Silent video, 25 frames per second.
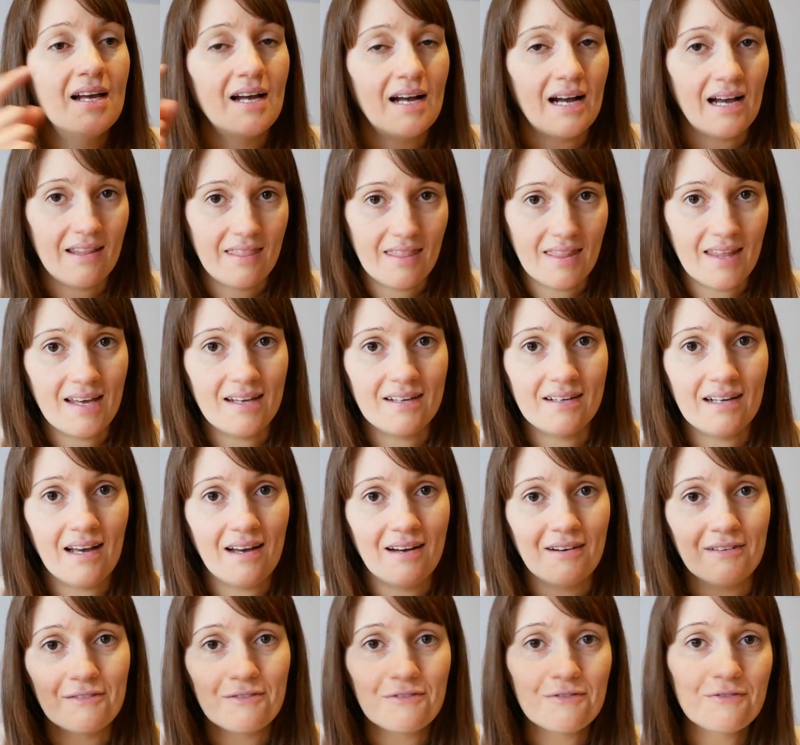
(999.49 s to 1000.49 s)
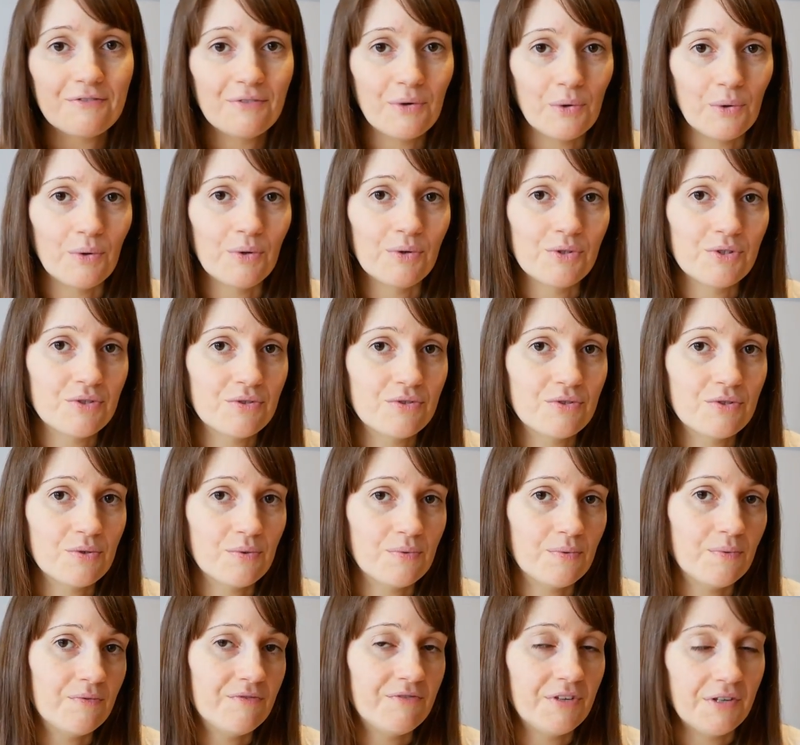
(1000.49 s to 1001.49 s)
and then have
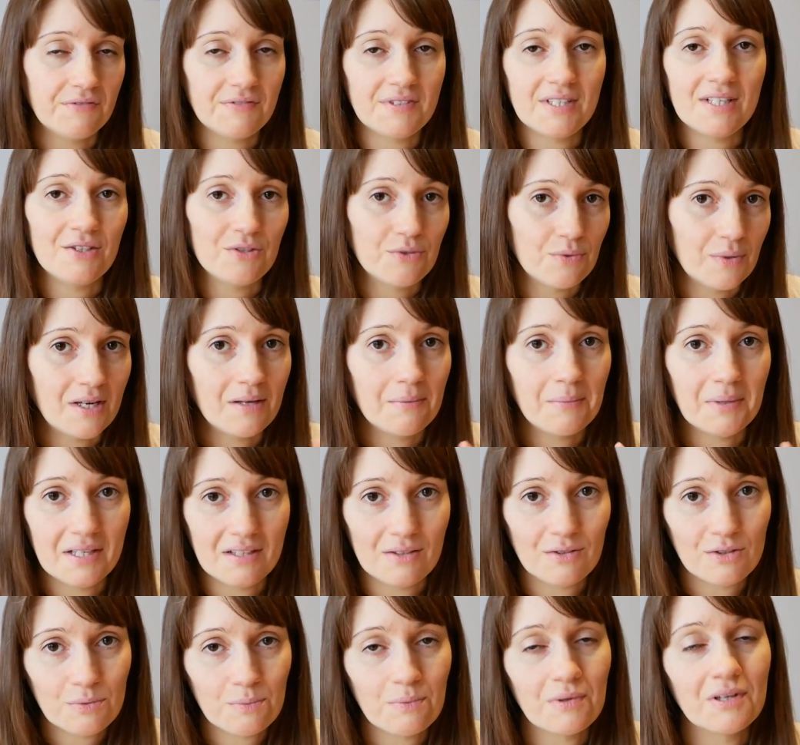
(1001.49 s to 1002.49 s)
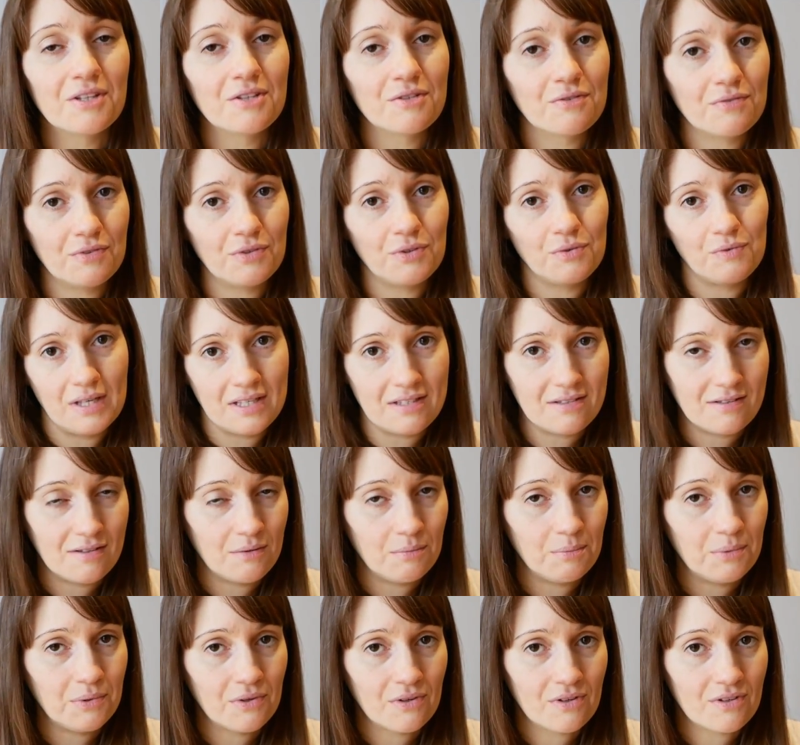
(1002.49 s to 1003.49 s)
15-20 minute sprints for the rest of the
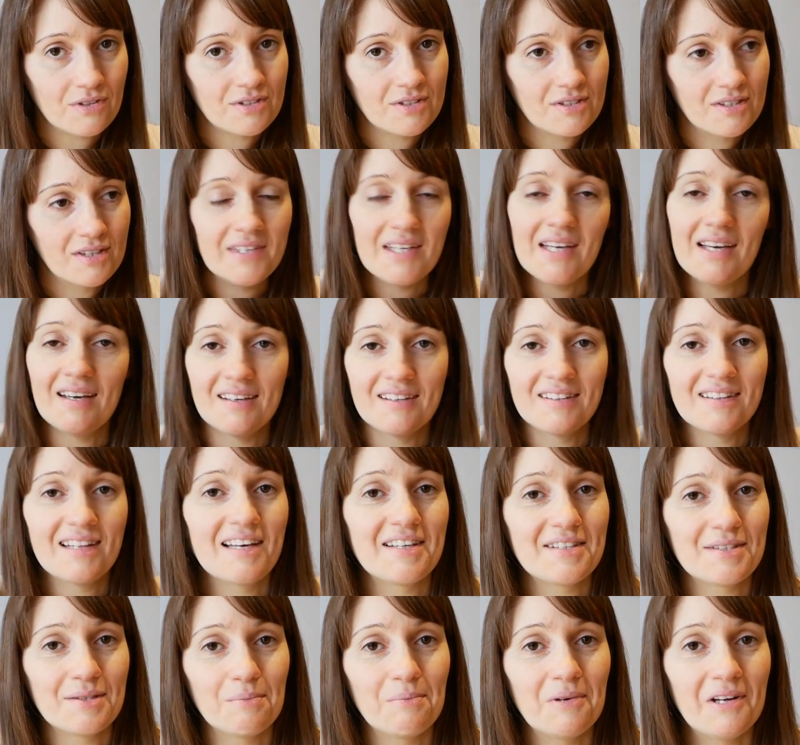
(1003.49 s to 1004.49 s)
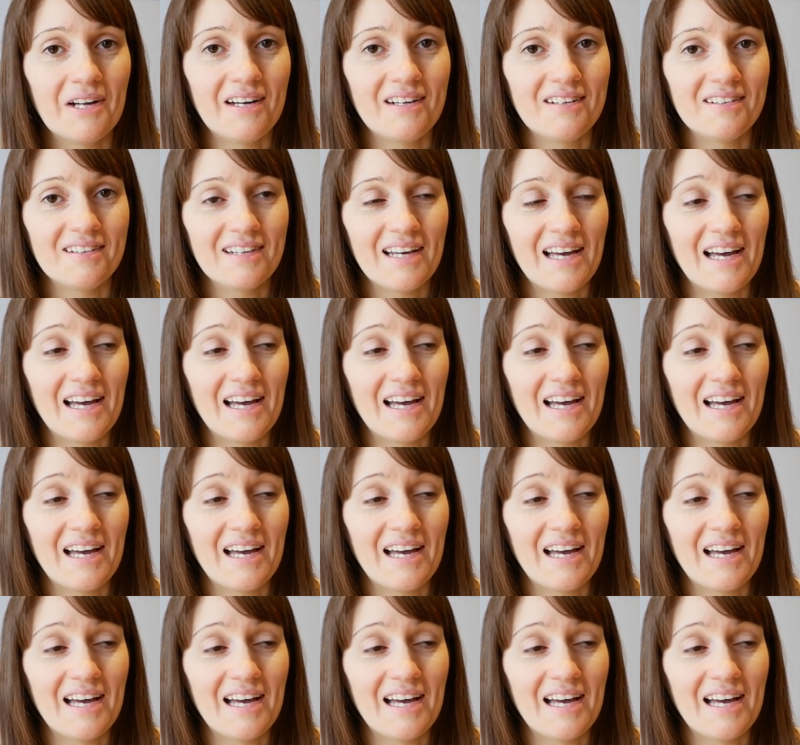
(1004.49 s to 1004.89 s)
books. Yeah, that's the plan.